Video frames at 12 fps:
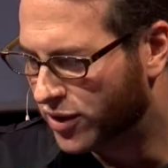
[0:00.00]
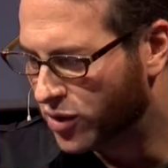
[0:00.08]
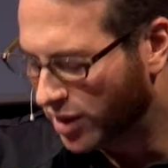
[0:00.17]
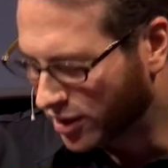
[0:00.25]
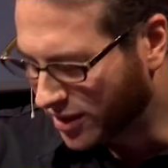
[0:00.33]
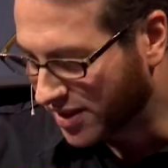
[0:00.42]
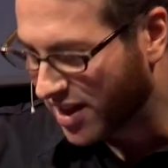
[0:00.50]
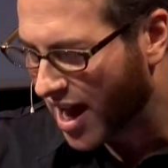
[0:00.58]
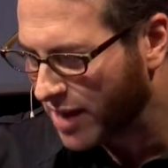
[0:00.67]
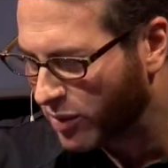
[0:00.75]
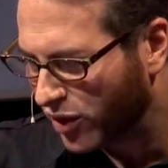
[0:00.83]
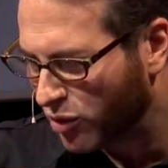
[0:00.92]
to do a little
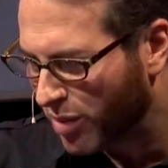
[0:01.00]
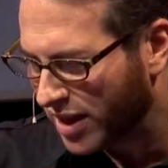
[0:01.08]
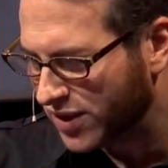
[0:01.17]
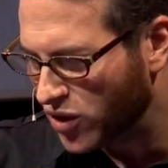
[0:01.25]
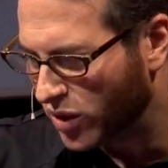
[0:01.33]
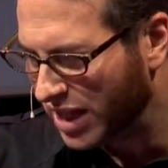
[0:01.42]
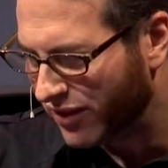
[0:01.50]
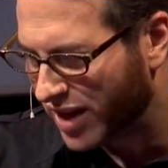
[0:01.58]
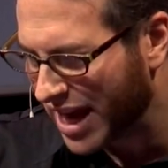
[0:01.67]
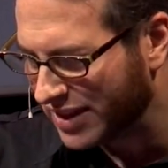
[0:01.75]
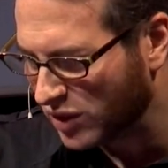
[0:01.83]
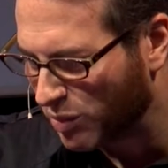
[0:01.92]
design with your buttons, you can even
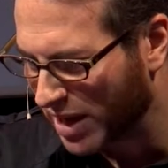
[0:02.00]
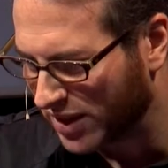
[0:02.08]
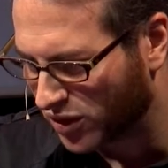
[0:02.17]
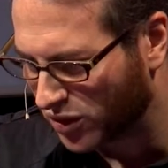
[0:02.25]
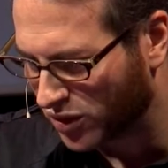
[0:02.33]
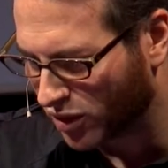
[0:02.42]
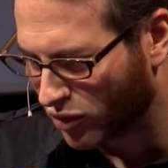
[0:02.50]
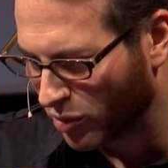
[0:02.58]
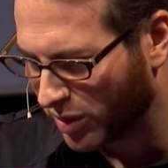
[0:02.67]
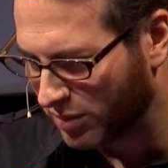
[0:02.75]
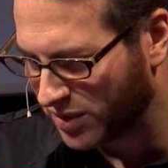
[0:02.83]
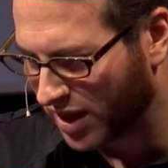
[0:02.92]
add spacers to
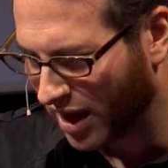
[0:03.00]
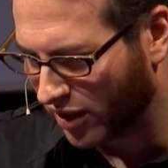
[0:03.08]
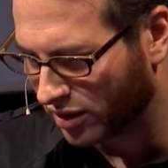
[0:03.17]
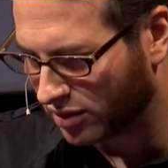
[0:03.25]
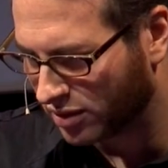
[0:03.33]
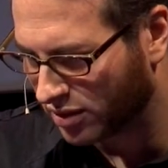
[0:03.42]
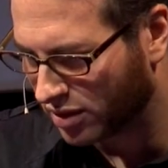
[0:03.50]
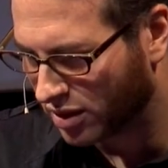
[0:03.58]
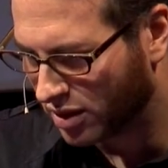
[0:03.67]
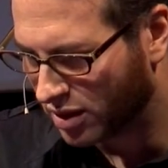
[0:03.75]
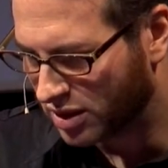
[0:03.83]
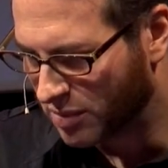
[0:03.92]
group them together
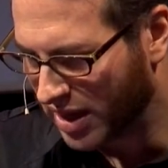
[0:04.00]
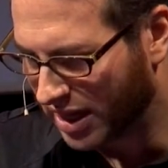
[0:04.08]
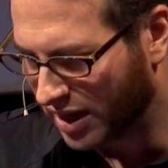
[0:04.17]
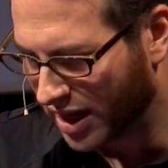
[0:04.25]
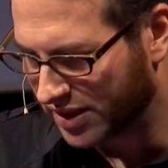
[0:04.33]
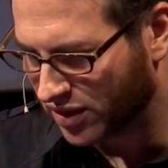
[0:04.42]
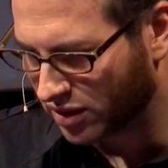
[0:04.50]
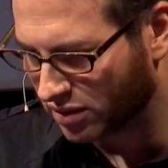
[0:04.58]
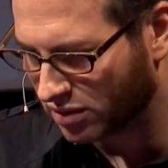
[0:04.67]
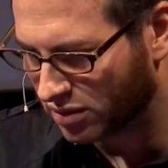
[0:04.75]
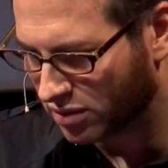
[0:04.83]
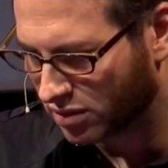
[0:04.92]
to make it nicer.
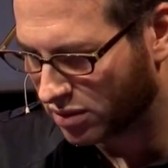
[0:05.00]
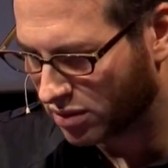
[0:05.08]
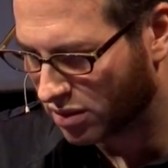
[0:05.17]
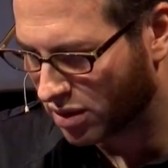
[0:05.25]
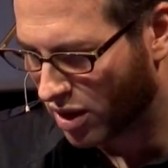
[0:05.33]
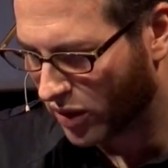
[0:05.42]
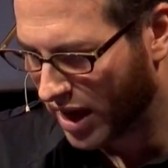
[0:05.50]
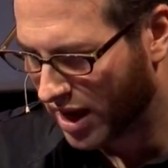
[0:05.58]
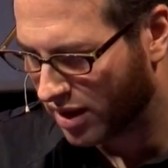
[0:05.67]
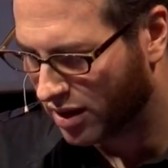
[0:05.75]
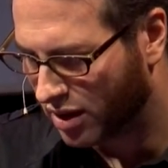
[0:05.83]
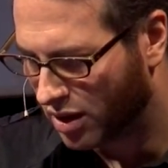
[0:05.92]

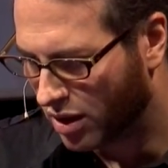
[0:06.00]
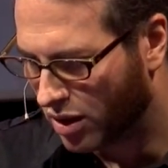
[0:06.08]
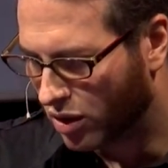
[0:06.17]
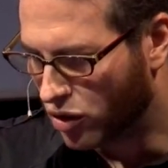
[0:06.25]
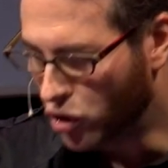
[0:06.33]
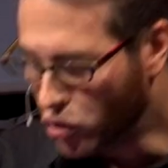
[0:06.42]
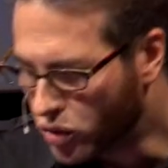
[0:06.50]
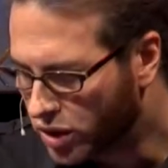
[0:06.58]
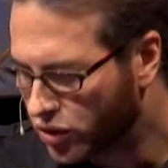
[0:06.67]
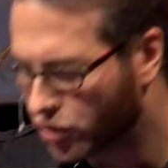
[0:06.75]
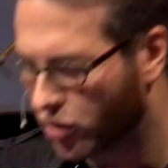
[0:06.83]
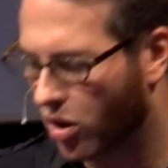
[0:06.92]
Okay? You
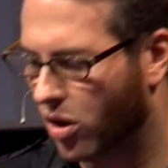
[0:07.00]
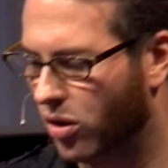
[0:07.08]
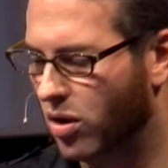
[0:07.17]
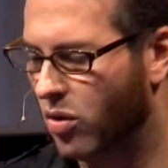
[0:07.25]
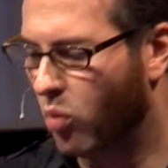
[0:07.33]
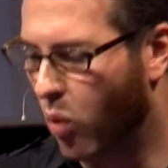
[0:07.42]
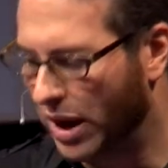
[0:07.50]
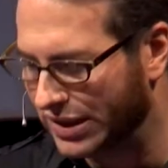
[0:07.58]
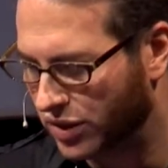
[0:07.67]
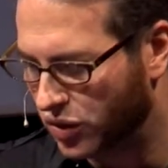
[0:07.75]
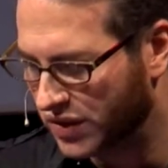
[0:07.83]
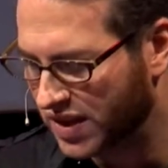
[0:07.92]
control
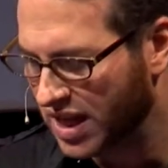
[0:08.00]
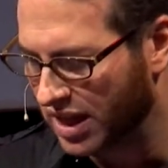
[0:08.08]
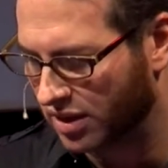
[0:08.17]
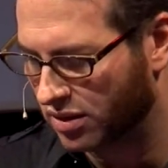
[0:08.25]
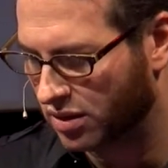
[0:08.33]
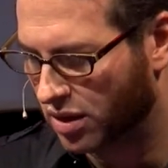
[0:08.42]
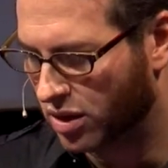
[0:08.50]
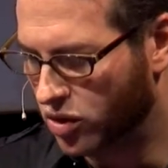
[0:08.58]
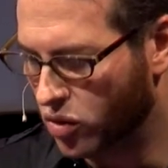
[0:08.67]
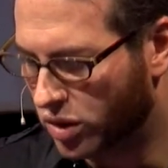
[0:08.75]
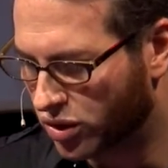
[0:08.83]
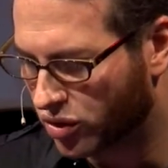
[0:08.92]
what you see.
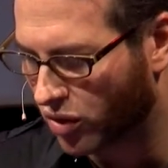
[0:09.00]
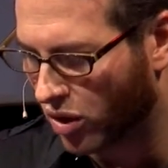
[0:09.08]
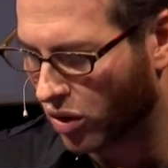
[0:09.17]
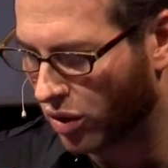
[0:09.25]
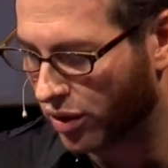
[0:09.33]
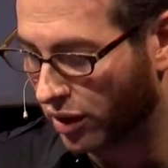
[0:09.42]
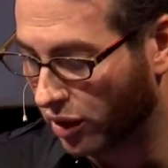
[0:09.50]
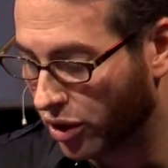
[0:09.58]
You control the